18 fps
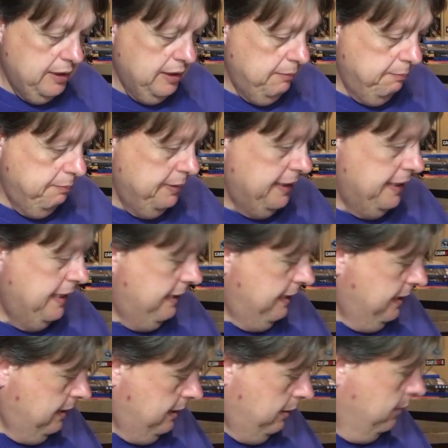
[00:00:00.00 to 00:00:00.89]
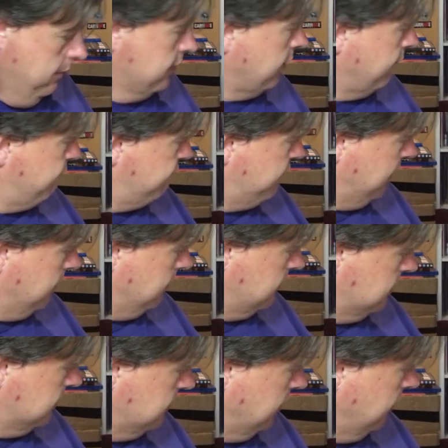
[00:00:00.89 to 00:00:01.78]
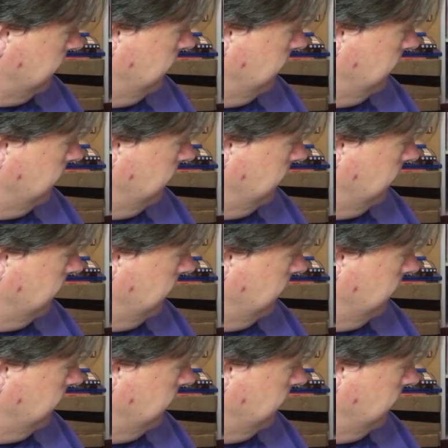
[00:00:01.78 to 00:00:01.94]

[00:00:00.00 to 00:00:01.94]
company, which I think is the